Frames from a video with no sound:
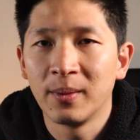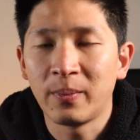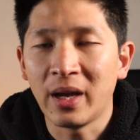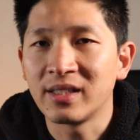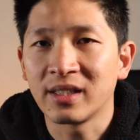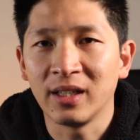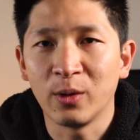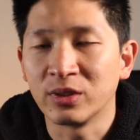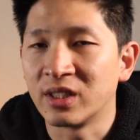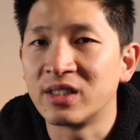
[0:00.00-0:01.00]
basically
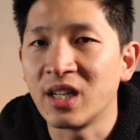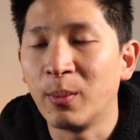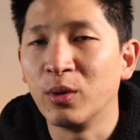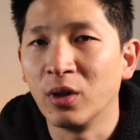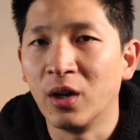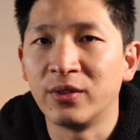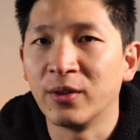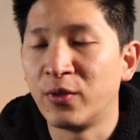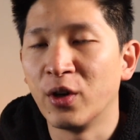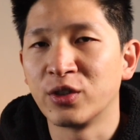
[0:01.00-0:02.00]
was a double of the
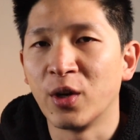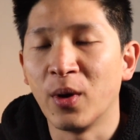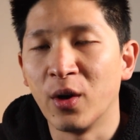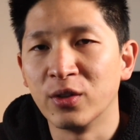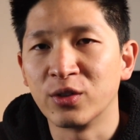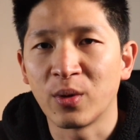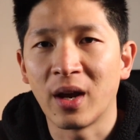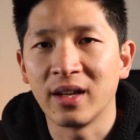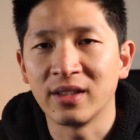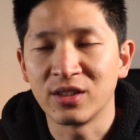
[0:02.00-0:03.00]
first home owners
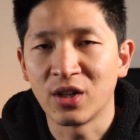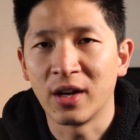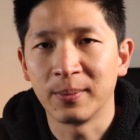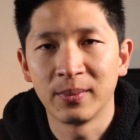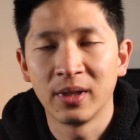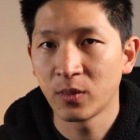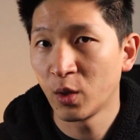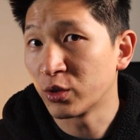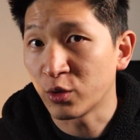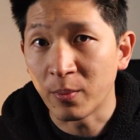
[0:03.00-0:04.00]
grant at the time.
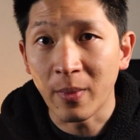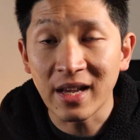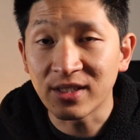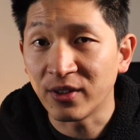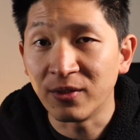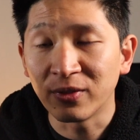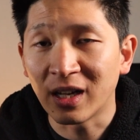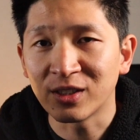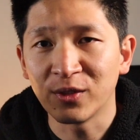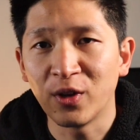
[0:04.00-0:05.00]
We saw a massive influx of